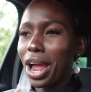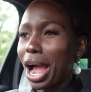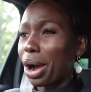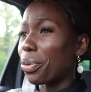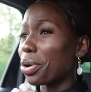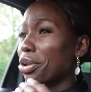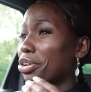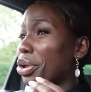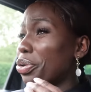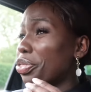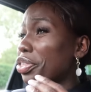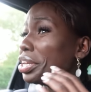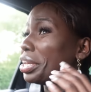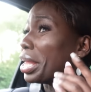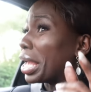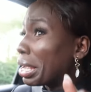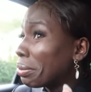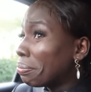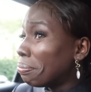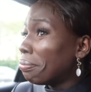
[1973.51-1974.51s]
I won't know the
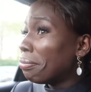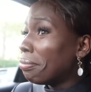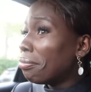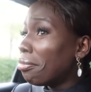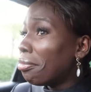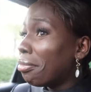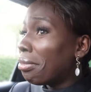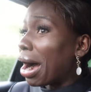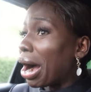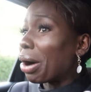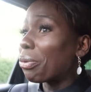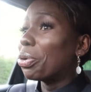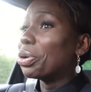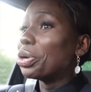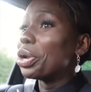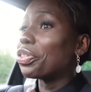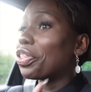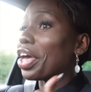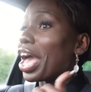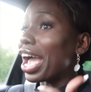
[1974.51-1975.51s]
name, I won't
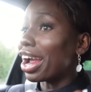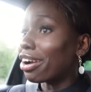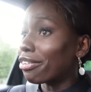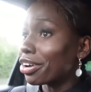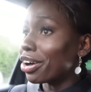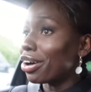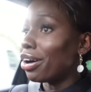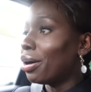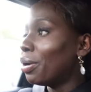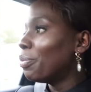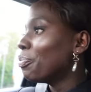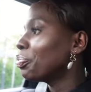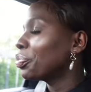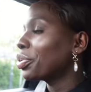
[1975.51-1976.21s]
know the area,